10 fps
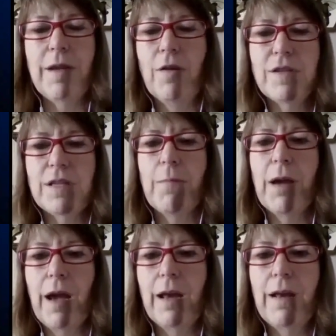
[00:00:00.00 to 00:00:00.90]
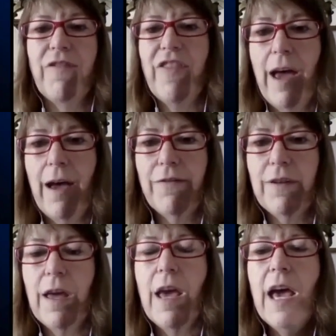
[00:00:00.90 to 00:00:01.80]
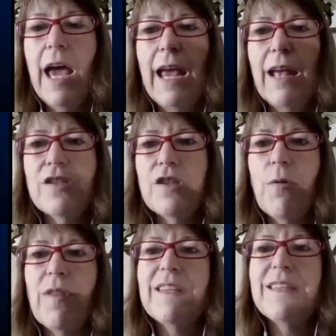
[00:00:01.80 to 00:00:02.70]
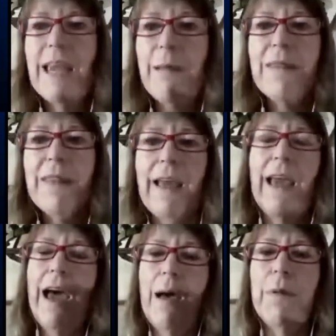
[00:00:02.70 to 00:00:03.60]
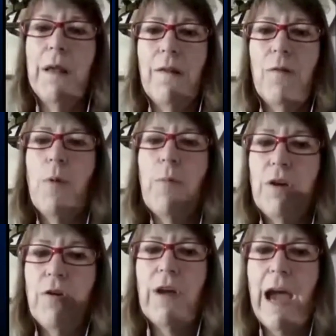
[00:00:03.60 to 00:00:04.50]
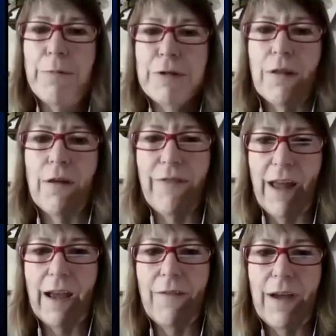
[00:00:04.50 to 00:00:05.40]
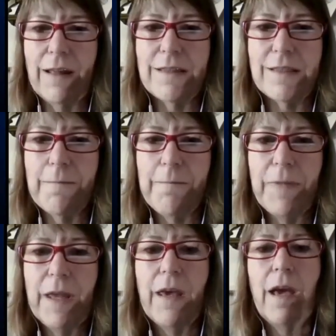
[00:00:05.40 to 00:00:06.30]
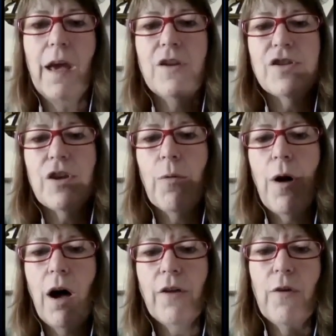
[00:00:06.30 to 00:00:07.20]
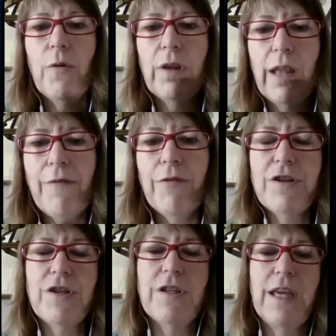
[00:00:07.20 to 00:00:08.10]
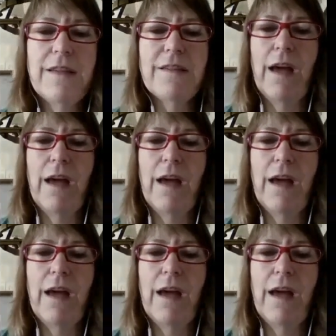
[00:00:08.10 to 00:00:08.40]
some kind of theft. And so the same thing happens when we do capture the flag events. So also leverage these